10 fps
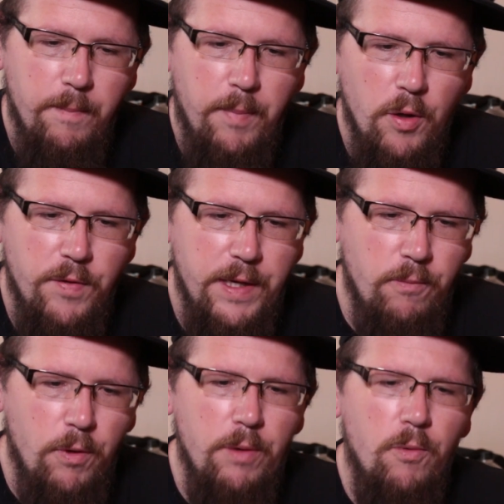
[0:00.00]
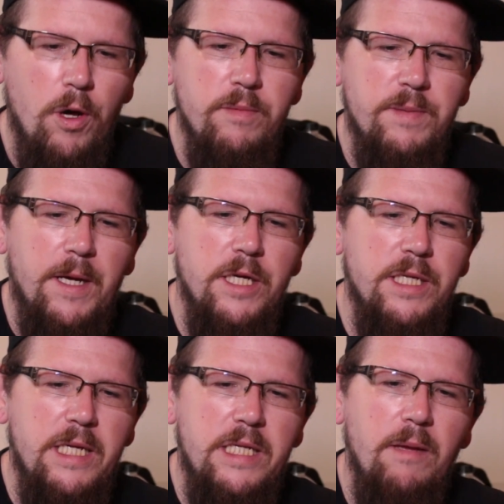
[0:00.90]
But the woolly worms, because
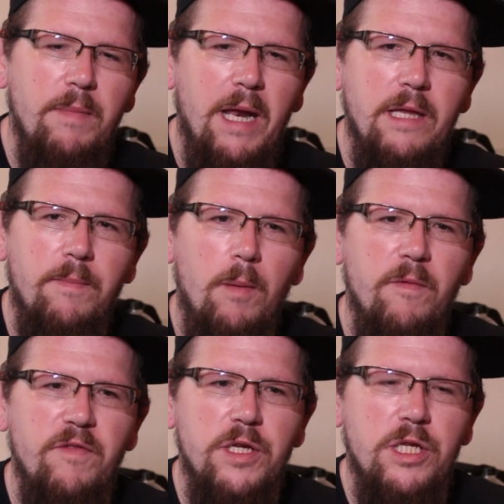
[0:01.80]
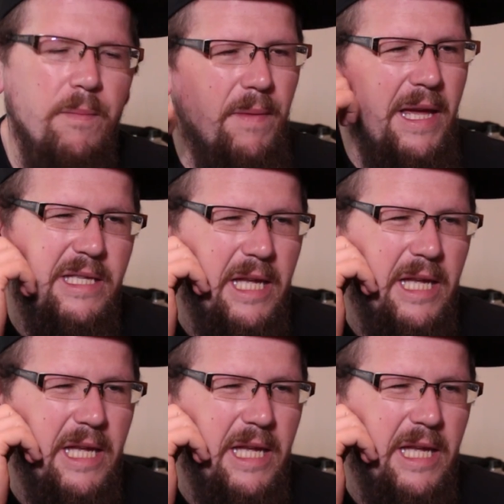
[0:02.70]
they stimulate the bottom of the stump,